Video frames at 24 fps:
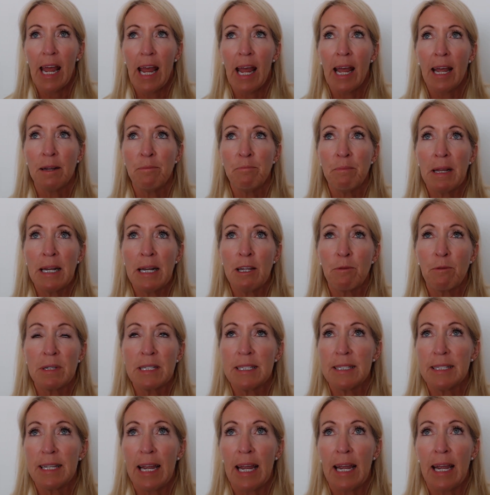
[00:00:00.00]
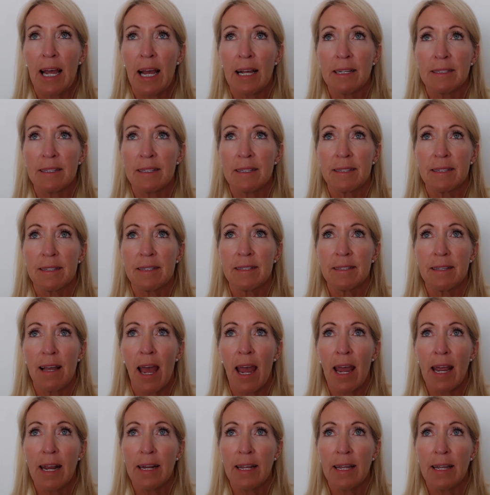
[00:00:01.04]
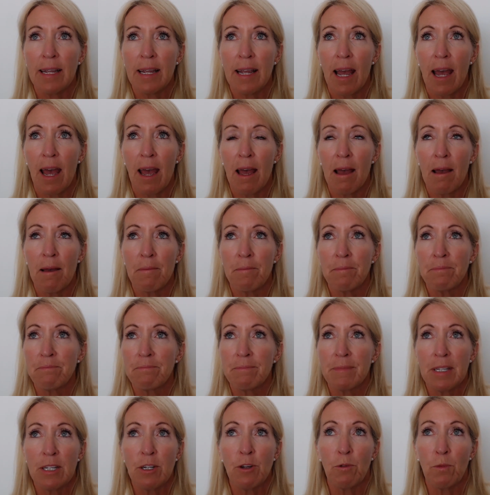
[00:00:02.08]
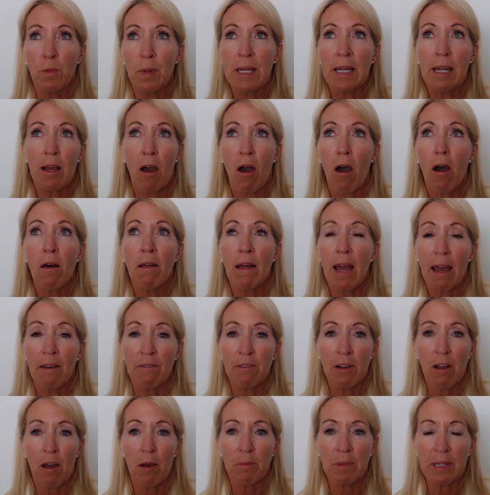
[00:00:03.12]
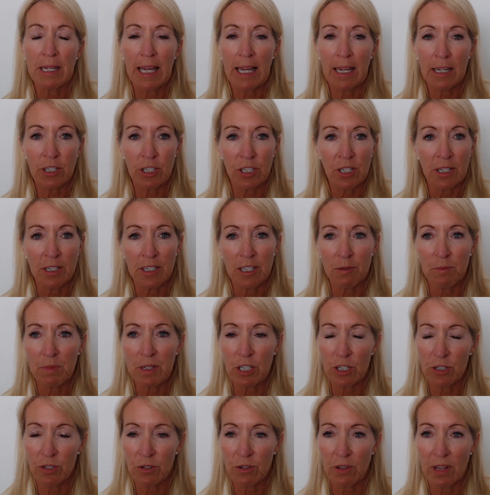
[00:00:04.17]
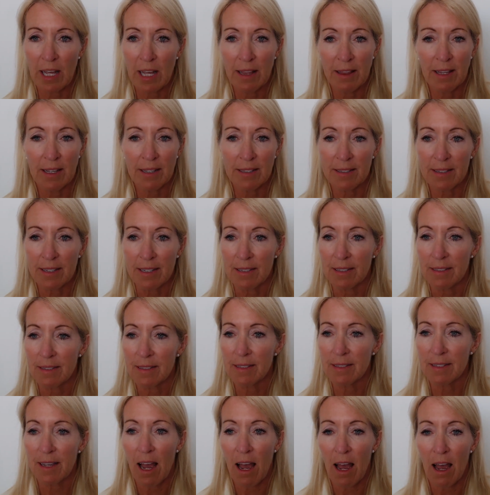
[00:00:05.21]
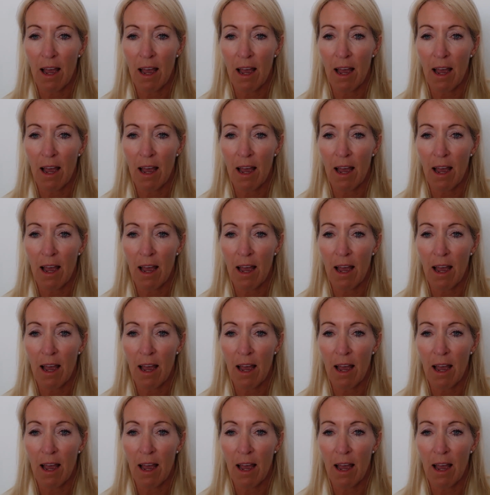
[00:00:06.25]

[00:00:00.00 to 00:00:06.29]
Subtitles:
And many would say, as a society, we all have an obligation to be sure that this is